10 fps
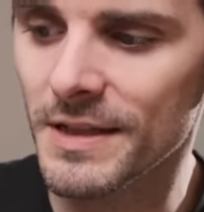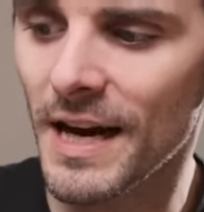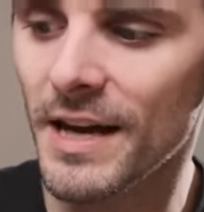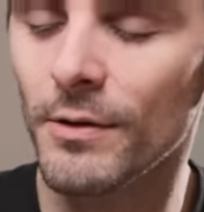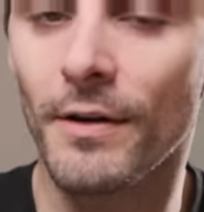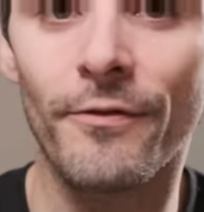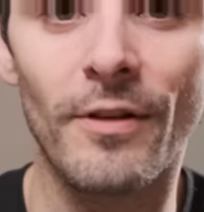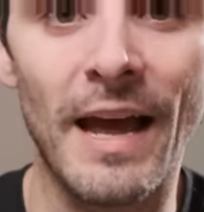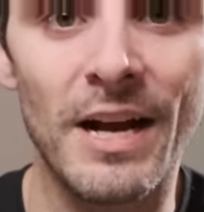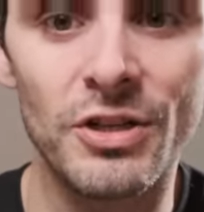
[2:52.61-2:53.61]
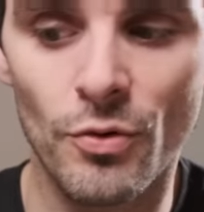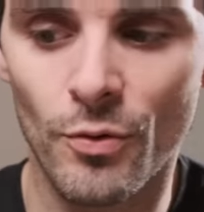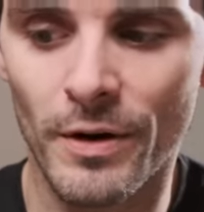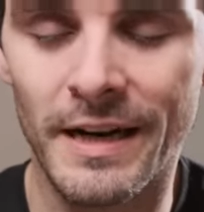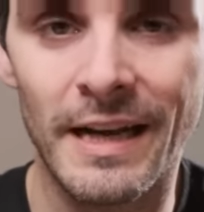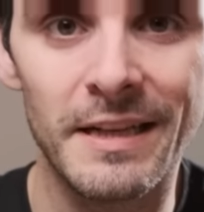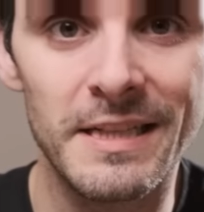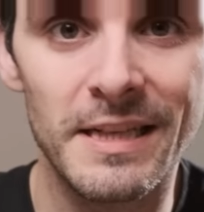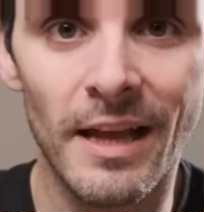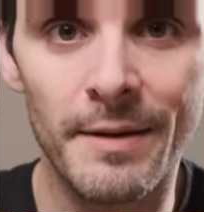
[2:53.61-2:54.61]
either a flash or an LED
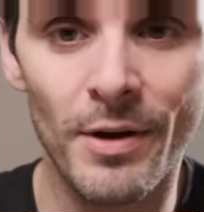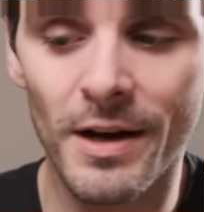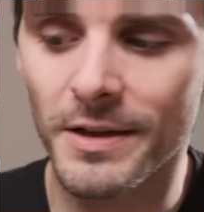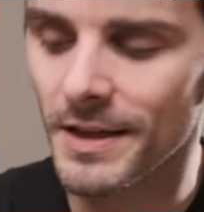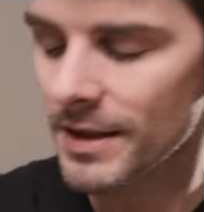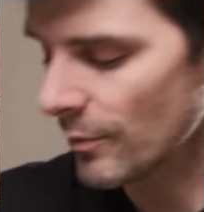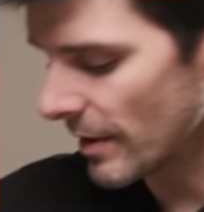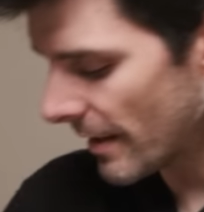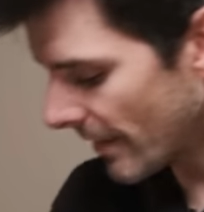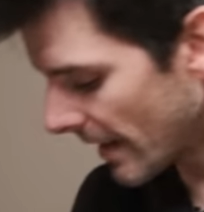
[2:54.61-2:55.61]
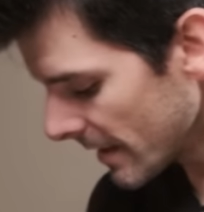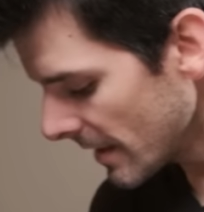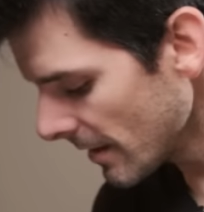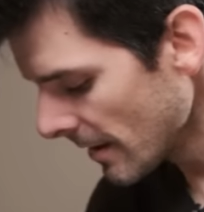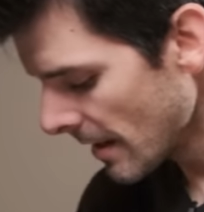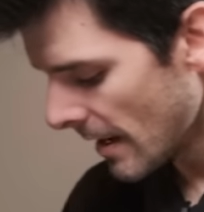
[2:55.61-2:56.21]
light box like the one I've got here,